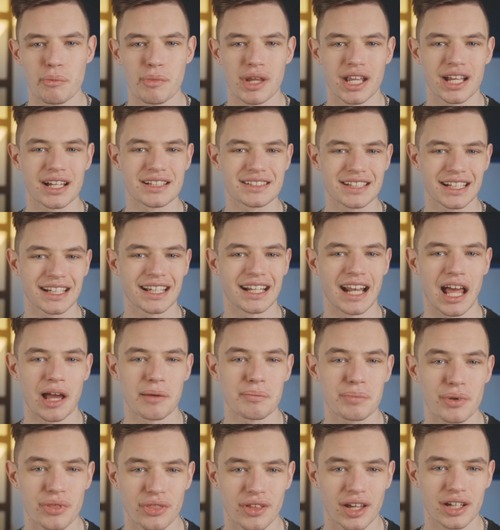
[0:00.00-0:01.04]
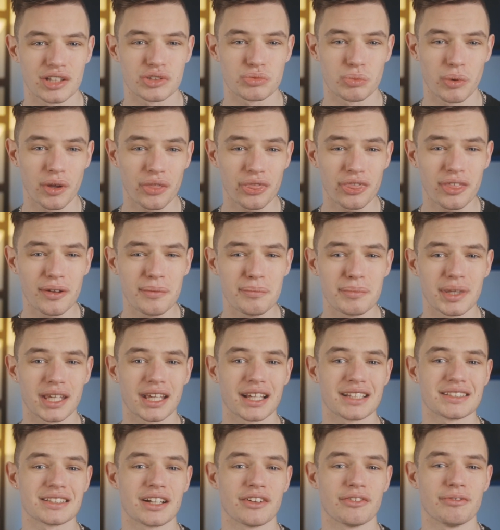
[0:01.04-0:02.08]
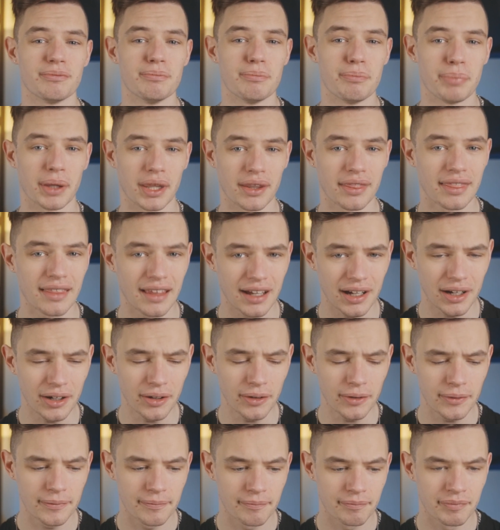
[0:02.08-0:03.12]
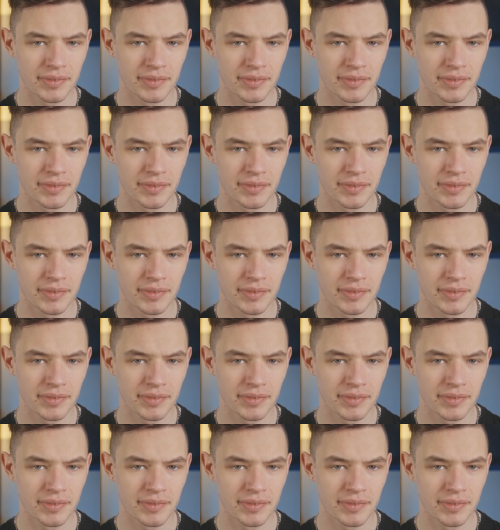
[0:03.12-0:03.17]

and because I can empathize with them because I've been there,